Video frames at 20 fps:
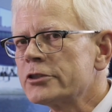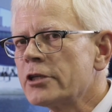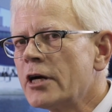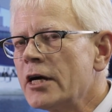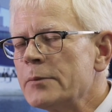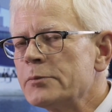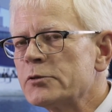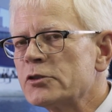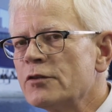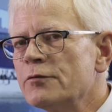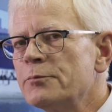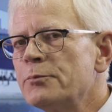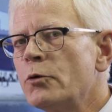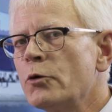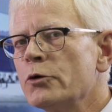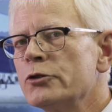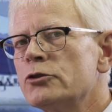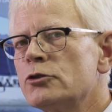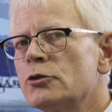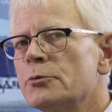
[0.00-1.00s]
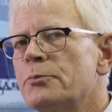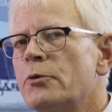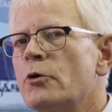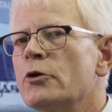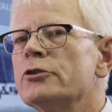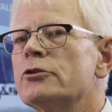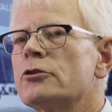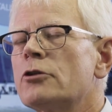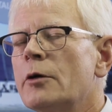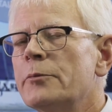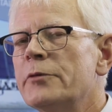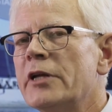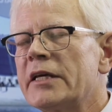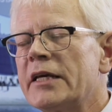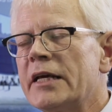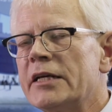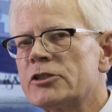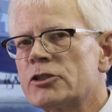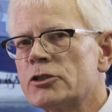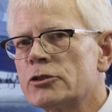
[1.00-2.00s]
types of point-to-point
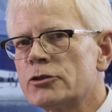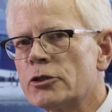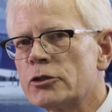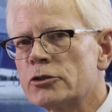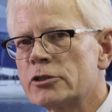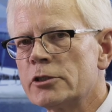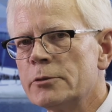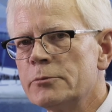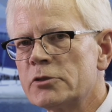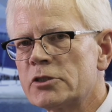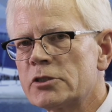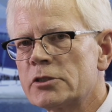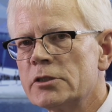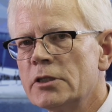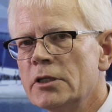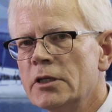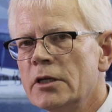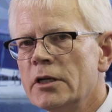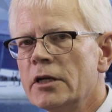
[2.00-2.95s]
communication systems,